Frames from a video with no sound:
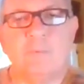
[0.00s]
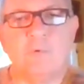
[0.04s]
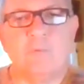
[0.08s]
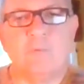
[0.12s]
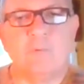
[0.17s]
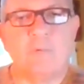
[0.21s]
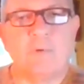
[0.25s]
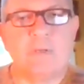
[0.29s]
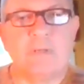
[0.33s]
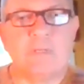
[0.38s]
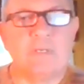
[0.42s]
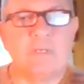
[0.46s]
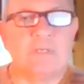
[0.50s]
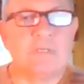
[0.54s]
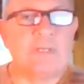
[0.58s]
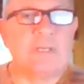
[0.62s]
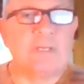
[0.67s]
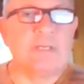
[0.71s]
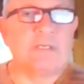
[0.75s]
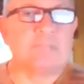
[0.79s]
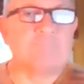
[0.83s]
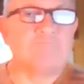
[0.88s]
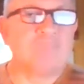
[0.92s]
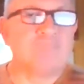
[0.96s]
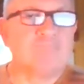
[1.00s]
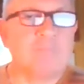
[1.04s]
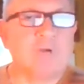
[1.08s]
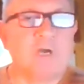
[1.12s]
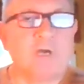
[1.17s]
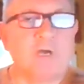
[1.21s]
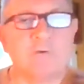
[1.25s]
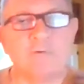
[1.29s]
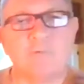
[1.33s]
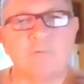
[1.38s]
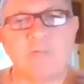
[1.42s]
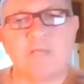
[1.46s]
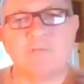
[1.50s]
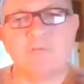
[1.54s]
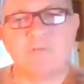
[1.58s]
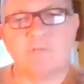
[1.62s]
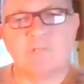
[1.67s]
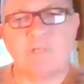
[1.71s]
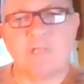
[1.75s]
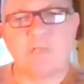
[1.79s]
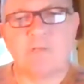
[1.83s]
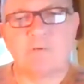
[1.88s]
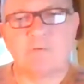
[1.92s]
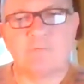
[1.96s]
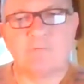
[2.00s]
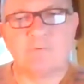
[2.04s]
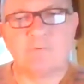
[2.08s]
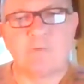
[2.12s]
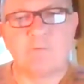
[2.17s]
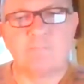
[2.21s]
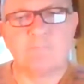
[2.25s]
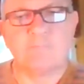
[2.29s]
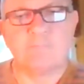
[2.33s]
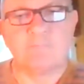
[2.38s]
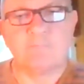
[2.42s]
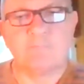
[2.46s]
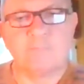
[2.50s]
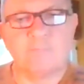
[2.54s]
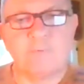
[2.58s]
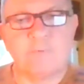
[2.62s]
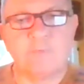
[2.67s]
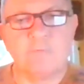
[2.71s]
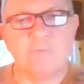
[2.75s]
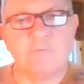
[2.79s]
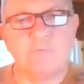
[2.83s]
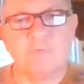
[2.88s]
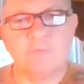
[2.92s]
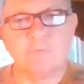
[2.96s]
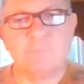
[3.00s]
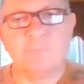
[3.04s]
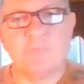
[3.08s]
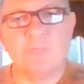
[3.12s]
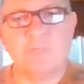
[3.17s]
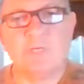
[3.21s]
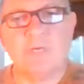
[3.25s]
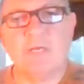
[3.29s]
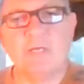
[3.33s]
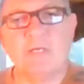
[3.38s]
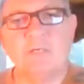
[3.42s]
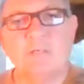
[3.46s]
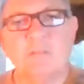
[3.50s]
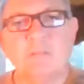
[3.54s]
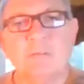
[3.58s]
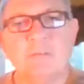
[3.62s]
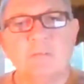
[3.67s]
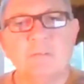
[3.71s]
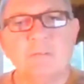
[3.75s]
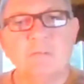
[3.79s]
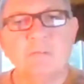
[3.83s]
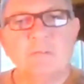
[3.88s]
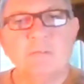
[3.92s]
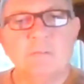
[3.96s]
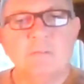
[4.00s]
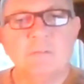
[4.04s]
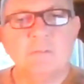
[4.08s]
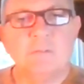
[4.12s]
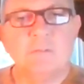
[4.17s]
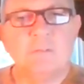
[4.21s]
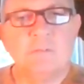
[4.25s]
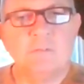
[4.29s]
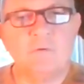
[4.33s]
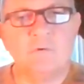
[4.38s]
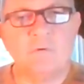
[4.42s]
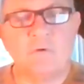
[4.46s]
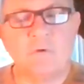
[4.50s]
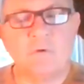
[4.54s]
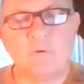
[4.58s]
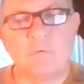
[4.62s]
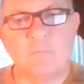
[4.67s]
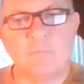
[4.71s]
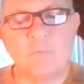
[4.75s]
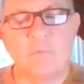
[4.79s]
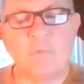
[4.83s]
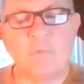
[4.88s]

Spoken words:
but we want you to take $100,000 off of what you just bid on. Or we